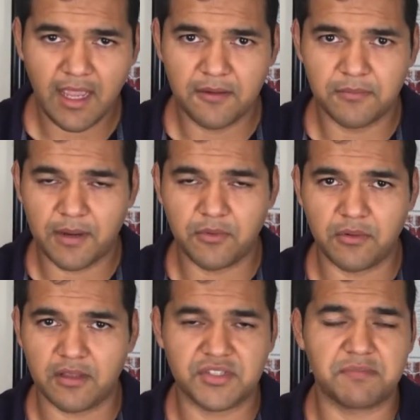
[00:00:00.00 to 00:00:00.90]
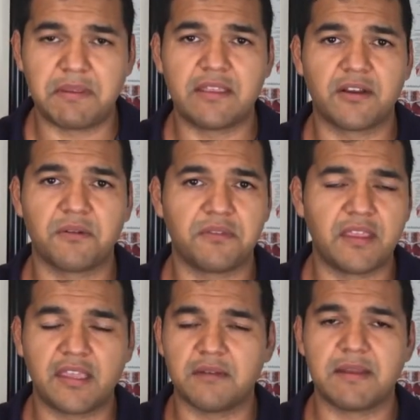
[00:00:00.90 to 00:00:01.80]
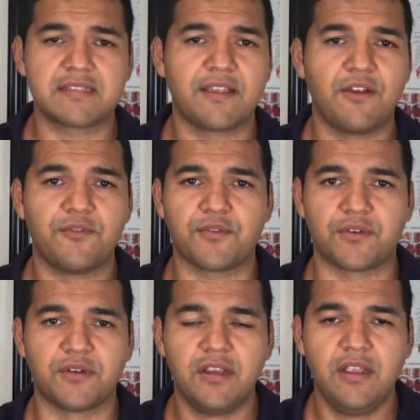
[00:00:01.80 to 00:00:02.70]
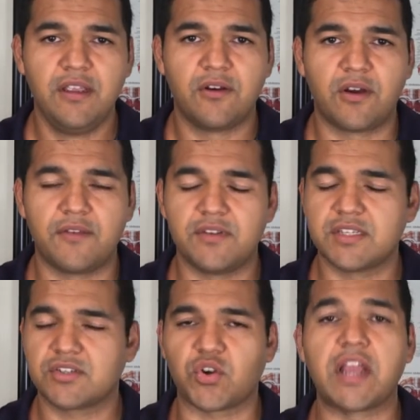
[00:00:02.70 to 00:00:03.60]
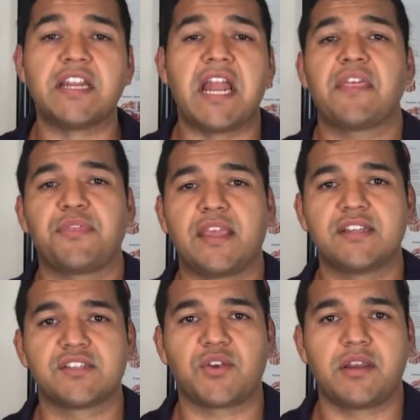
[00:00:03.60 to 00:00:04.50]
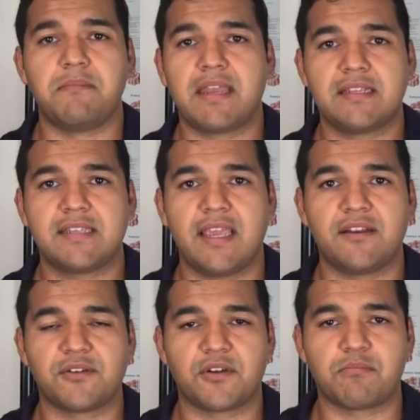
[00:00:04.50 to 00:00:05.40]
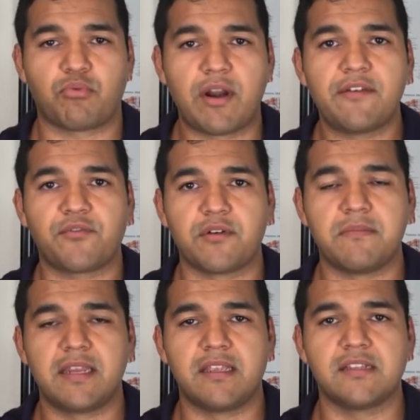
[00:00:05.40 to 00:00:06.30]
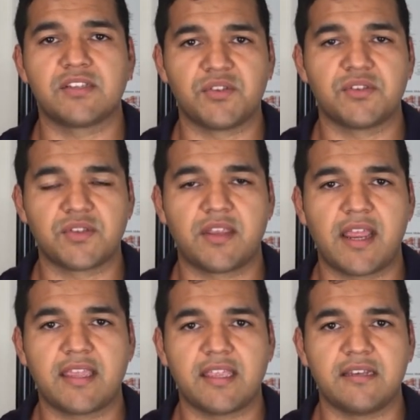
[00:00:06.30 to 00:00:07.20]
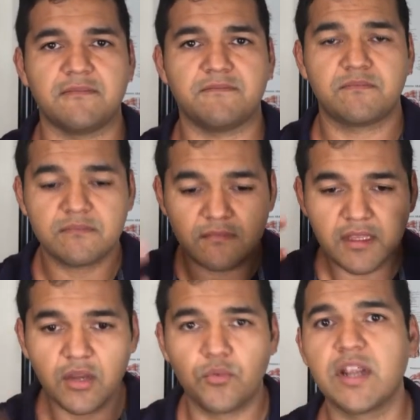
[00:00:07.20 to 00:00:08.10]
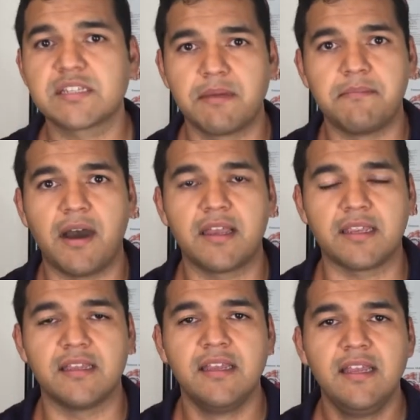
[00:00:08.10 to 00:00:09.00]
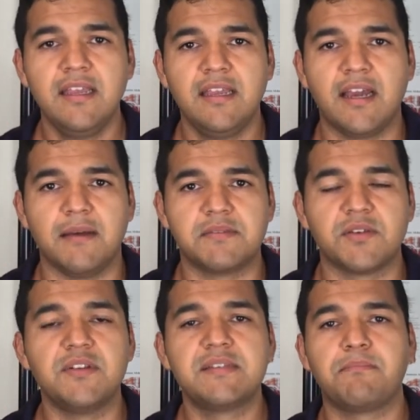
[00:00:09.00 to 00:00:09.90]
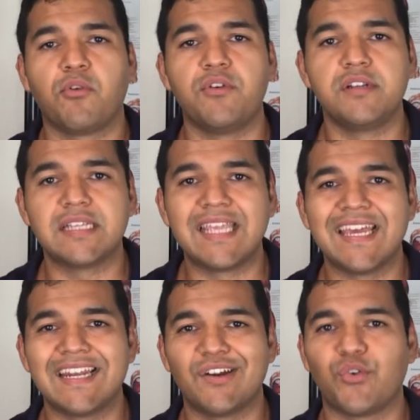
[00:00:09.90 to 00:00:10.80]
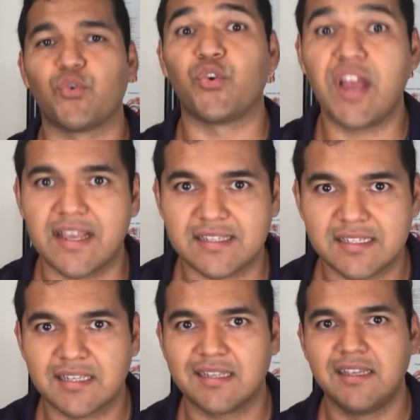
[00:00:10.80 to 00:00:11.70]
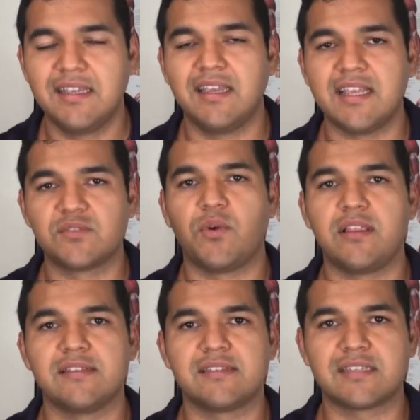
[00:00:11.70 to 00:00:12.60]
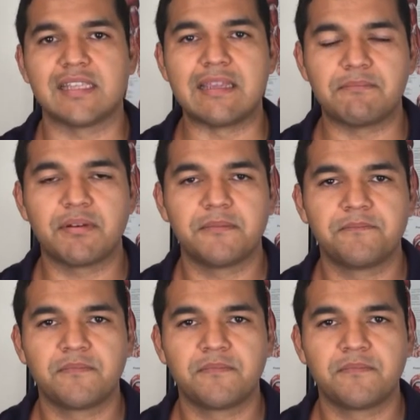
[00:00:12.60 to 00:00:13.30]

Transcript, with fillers: I, I won't, I'll just be there thinking to myself or, or even just trying to not think, just trying to meditate or, or pray for a minute so, so that I can rest my body. Um, so it is important to get rest as well as sleep.